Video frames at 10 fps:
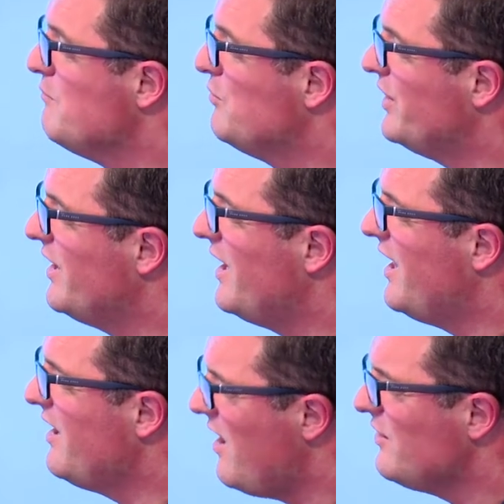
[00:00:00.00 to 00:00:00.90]
But a
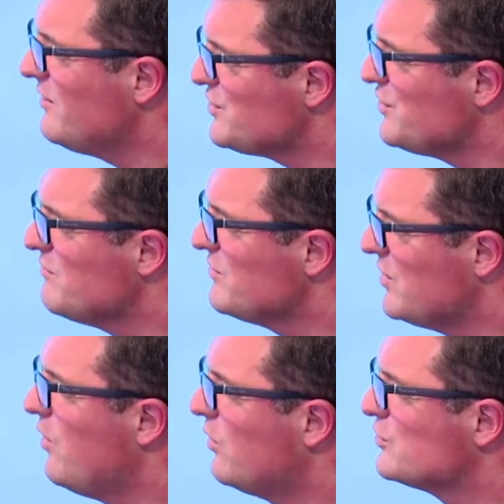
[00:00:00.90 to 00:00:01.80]
long term
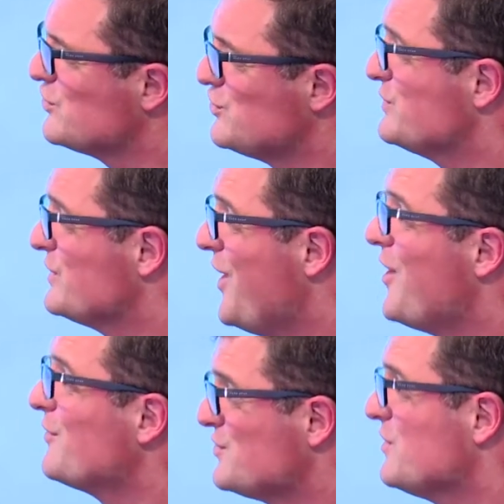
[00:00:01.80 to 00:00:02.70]
goal should use a
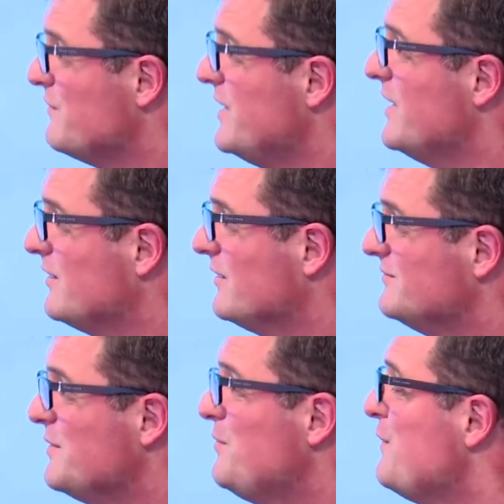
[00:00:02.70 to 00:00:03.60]
long term vehicle.
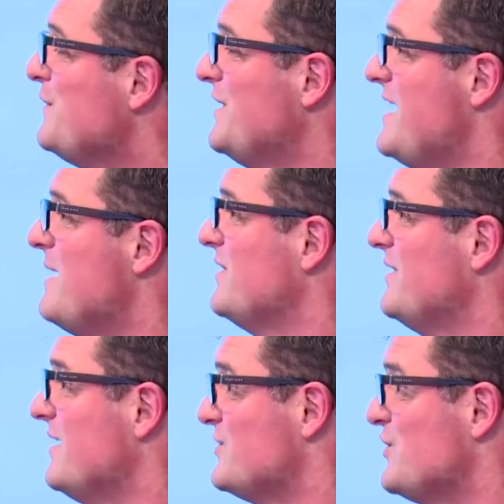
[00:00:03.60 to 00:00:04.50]
The perfect example of
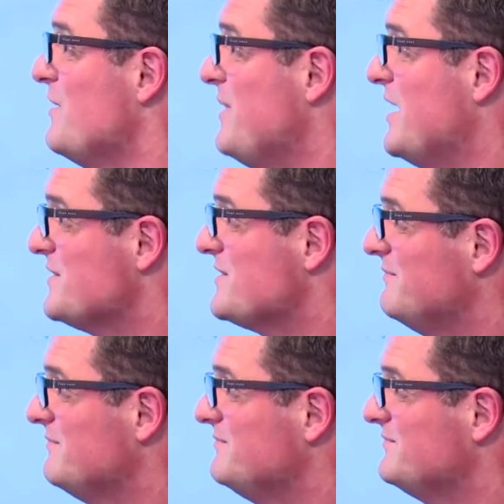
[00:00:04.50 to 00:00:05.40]
that is child benefit
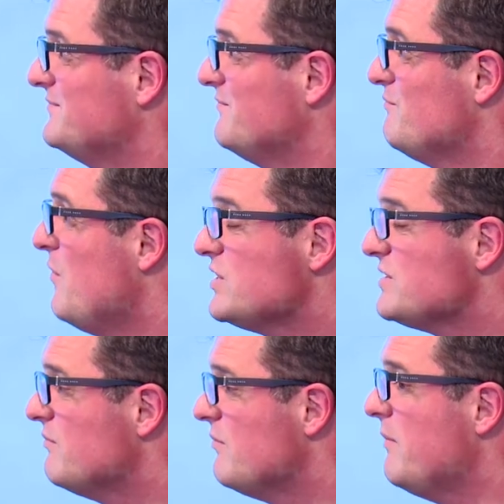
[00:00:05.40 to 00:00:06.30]
most
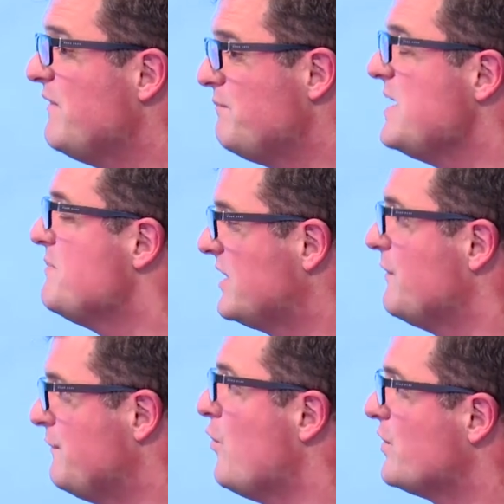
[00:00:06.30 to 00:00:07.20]
if people can
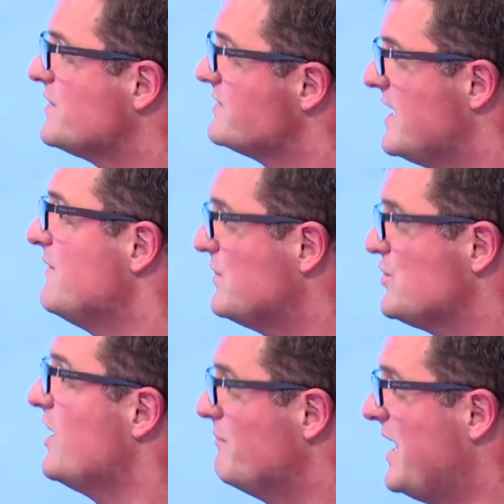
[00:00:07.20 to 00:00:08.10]
afford to save the
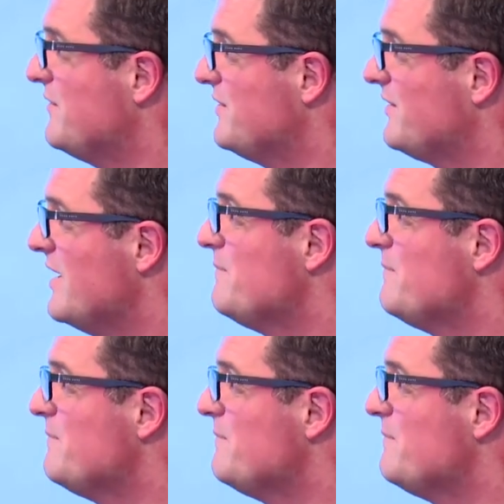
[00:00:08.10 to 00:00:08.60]
child benefit